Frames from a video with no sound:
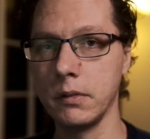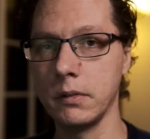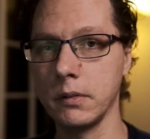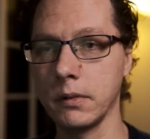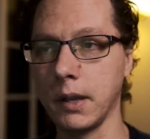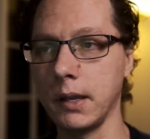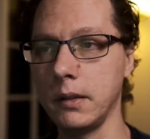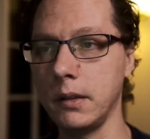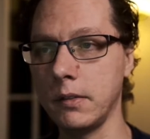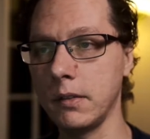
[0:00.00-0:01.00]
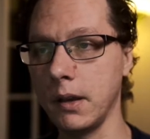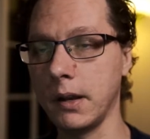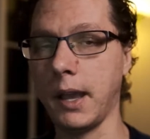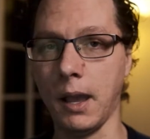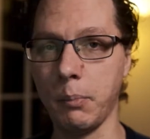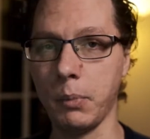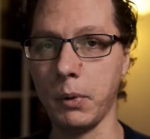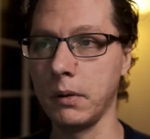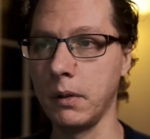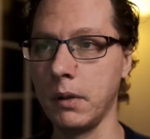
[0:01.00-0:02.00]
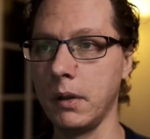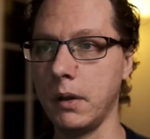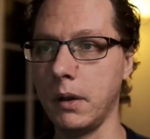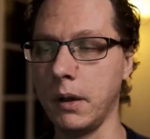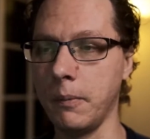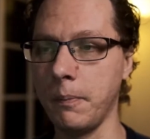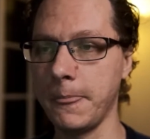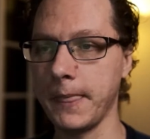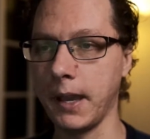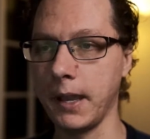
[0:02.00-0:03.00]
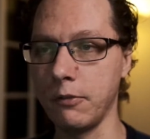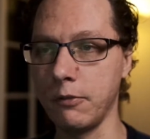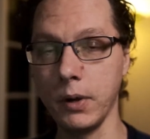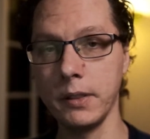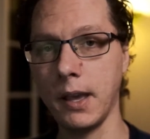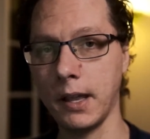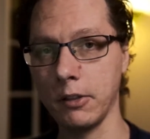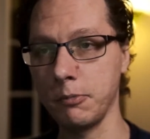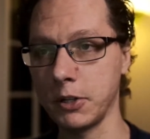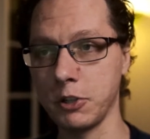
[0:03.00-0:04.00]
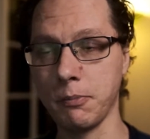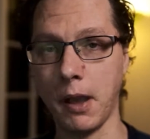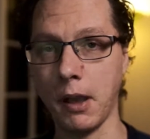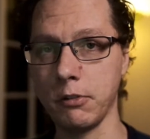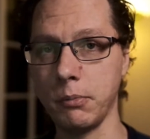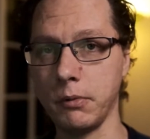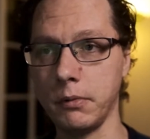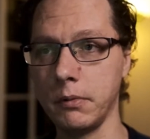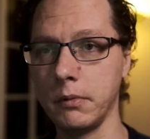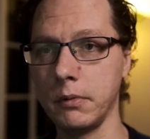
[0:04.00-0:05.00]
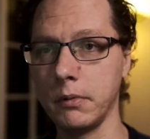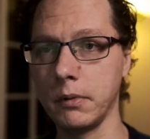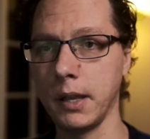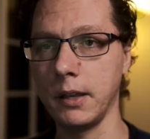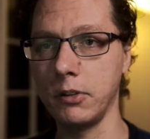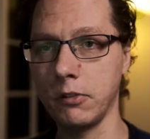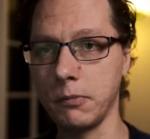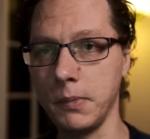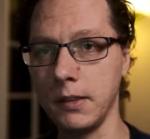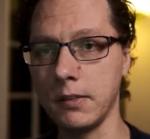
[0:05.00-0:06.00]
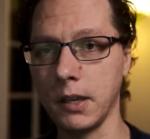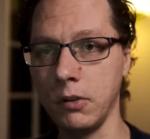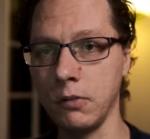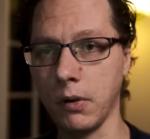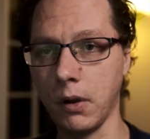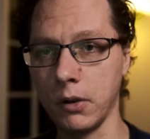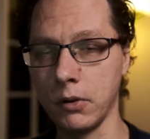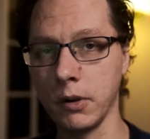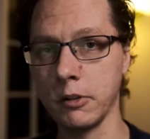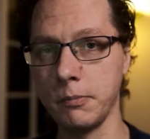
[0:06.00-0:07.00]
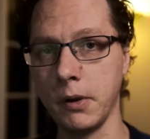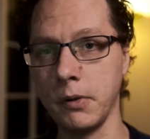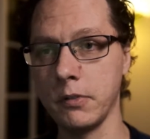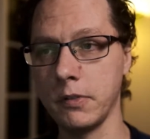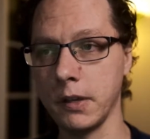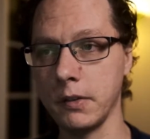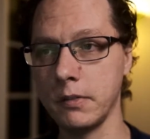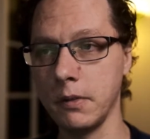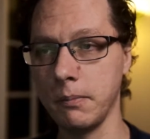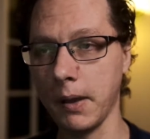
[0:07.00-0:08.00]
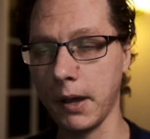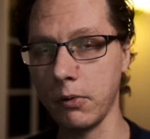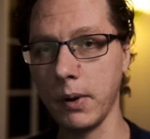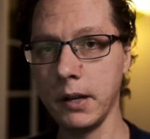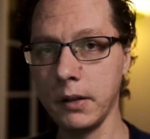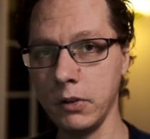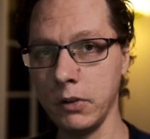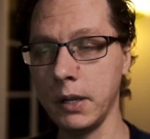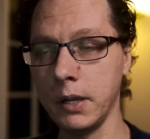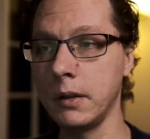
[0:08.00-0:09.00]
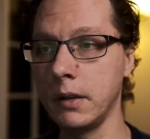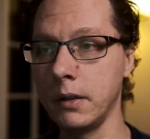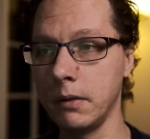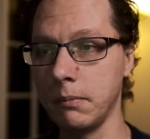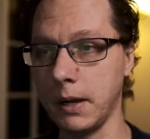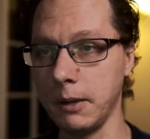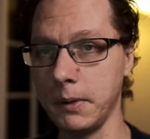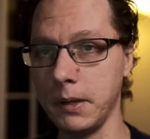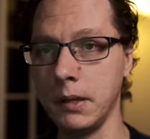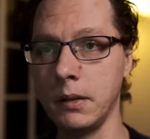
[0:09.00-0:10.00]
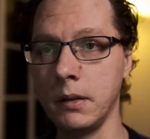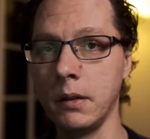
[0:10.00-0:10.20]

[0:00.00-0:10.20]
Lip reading: Okay, it's going to happen. I avoid that as much as possible. Okay, it just means that you've underexposed things. The better way to do it, my opinion,